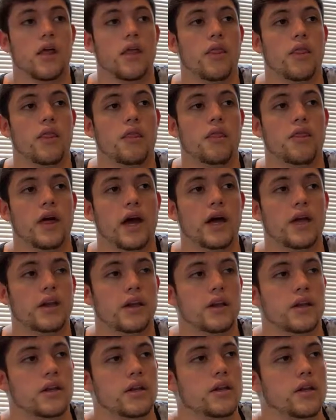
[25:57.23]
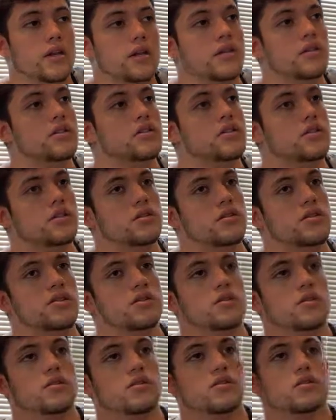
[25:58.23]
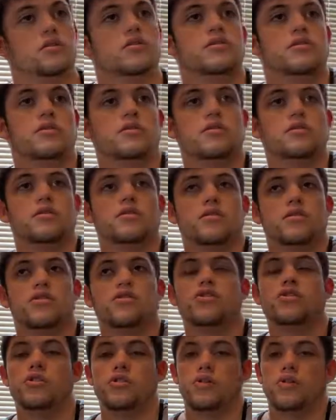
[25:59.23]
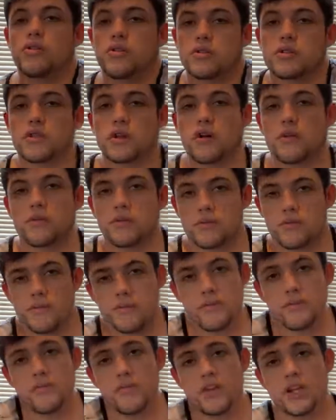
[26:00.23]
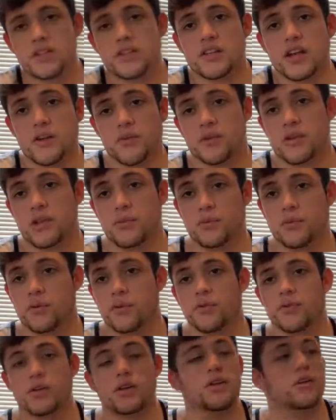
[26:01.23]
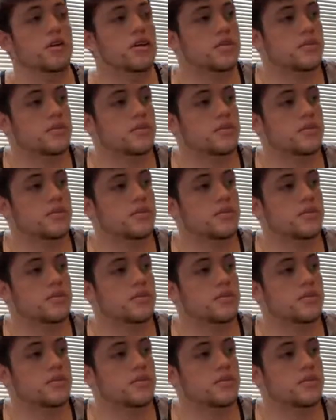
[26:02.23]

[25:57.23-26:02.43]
That is new, so it's not really proven as